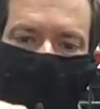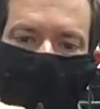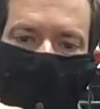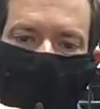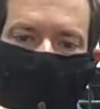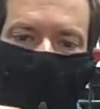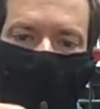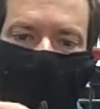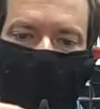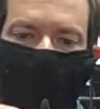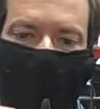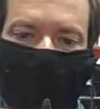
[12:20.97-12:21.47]

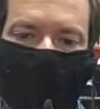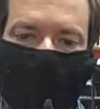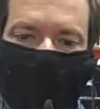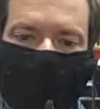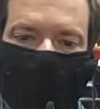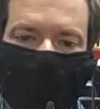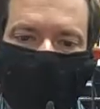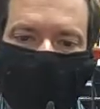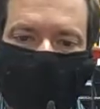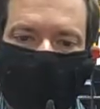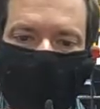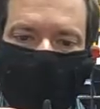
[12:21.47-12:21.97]
and
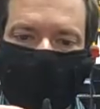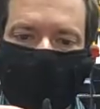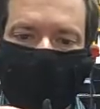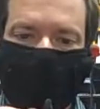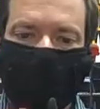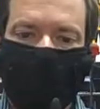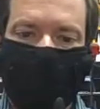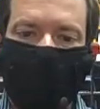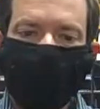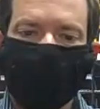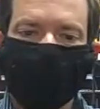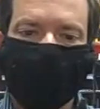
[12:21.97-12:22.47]

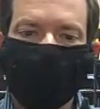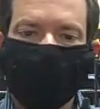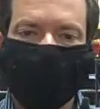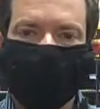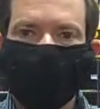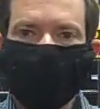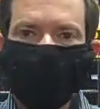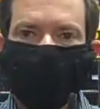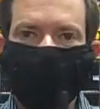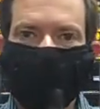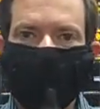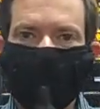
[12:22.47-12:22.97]
that will
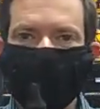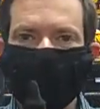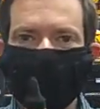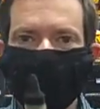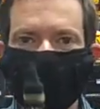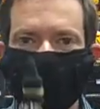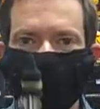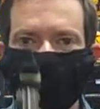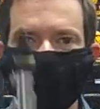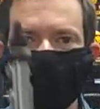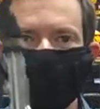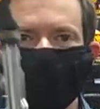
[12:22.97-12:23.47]

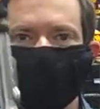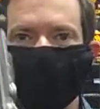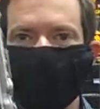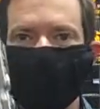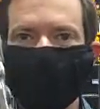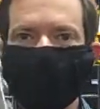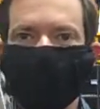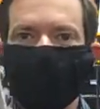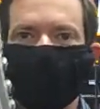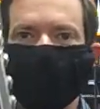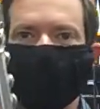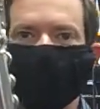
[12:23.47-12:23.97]
greatly
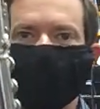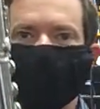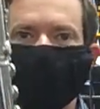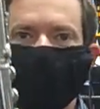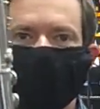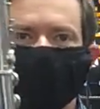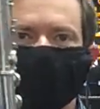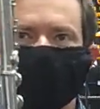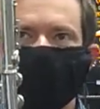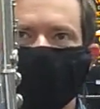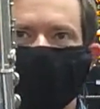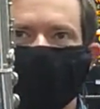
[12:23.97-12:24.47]
decrease the
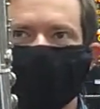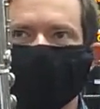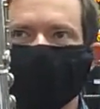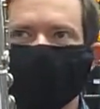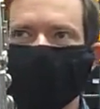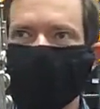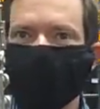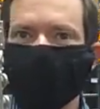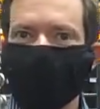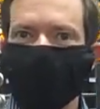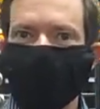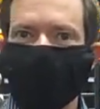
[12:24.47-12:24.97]
amount of air
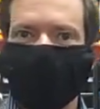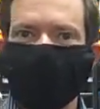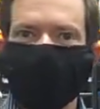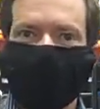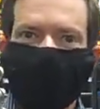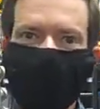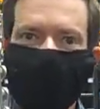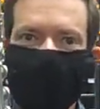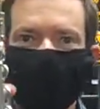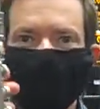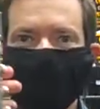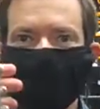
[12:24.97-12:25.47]
that's coming
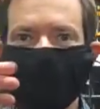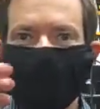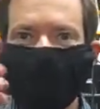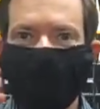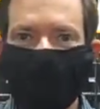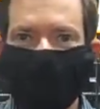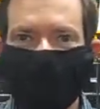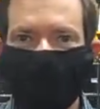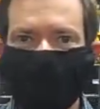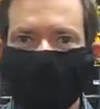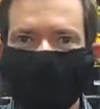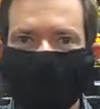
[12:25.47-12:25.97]
out of the
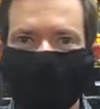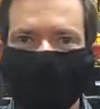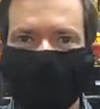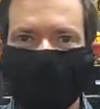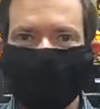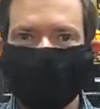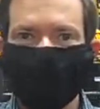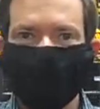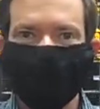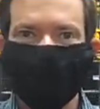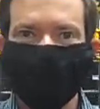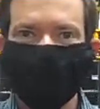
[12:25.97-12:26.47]
end of the
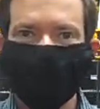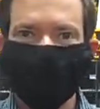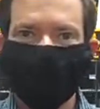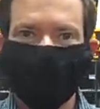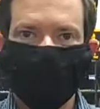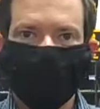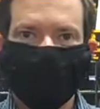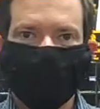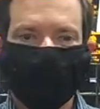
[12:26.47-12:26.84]
flute.